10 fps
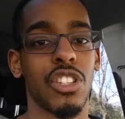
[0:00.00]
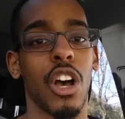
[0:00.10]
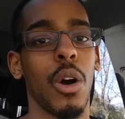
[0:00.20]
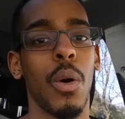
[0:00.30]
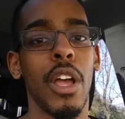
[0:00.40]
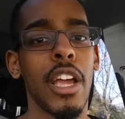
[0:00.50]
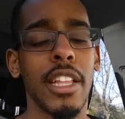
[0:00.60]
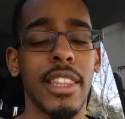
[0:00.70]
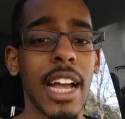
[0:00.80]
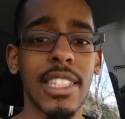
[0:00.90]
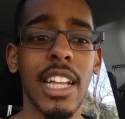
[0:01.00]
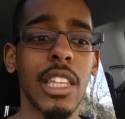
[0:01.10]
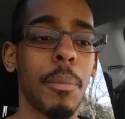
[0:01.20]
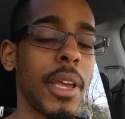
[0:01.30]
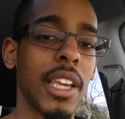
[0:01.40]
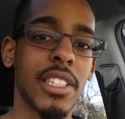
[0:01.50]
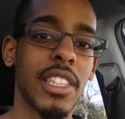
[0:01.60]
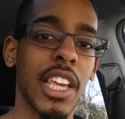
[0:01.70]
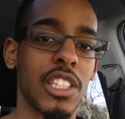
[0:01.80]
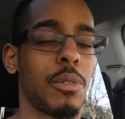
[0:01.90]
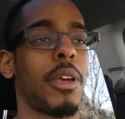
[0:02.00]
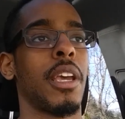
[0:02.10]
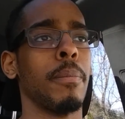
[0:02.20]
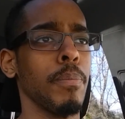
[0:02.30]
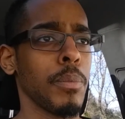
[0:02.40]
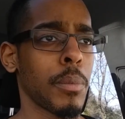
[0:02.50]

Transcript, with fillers: So that's not the biggest thing to me.